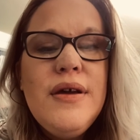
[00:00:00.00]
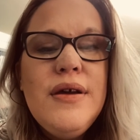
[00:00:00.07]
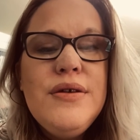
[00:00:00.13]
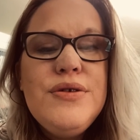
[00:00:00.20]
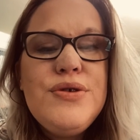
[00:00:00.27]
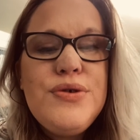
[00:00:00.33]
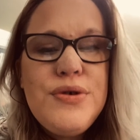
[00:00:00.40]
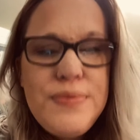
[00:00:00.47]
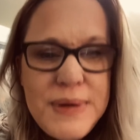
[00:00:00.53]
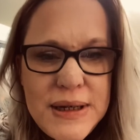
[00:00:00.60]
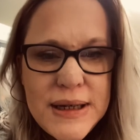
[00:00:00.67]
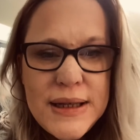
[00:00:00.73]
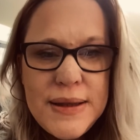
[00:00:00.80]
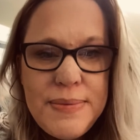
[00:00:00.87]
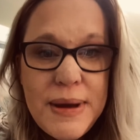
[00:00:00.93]
took me
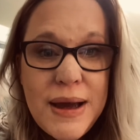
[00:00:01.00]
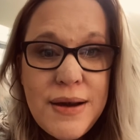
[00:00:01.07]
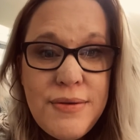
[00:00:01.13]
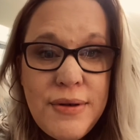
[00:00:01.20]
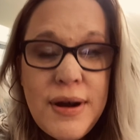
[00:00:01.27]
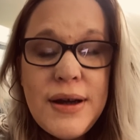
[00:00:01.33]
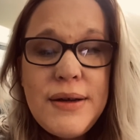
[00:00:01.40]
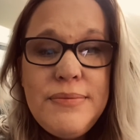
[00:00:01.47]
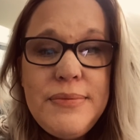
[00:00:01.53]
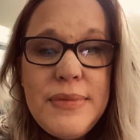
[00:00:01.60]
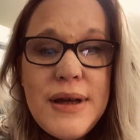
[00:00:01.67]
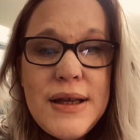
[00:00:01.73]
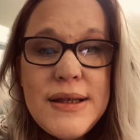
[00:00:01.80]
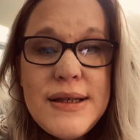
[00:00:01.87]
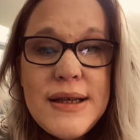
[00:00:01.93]
down the back rank
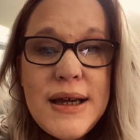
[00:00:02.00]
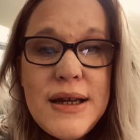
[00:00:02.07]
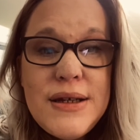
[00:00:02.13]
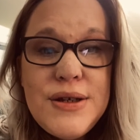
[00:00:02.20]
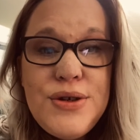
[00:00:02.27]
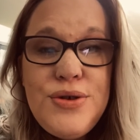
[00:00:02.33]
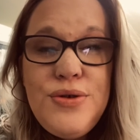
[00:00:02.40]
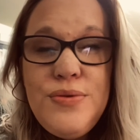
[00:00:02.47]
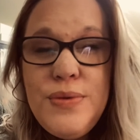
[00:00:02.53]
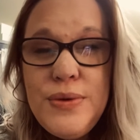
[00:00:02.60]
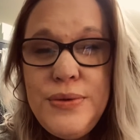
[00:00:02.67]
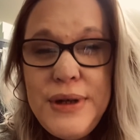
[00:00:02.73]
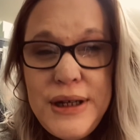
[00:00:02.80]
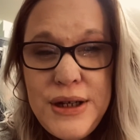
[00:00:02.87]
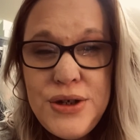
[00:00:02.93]
and said, "You will
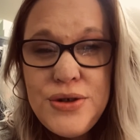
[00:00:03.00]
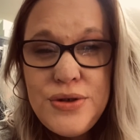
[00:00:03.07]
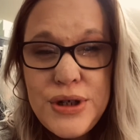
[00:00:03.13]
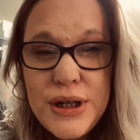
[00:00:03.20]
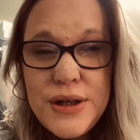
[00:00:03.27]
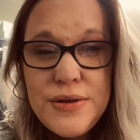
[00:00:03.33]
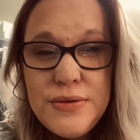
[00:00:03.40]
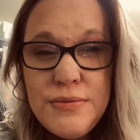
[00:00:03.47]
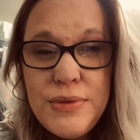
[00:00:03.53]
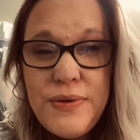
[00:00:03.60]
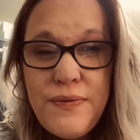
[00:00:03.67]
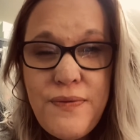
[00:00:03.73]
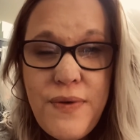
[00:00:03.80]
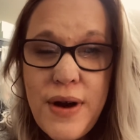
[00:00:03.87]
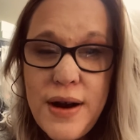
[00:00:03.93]
need your
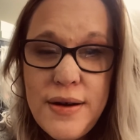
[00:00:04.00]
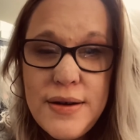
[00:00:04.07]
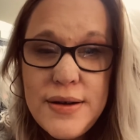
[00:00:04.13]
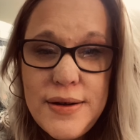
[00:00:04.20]
gentleman friend."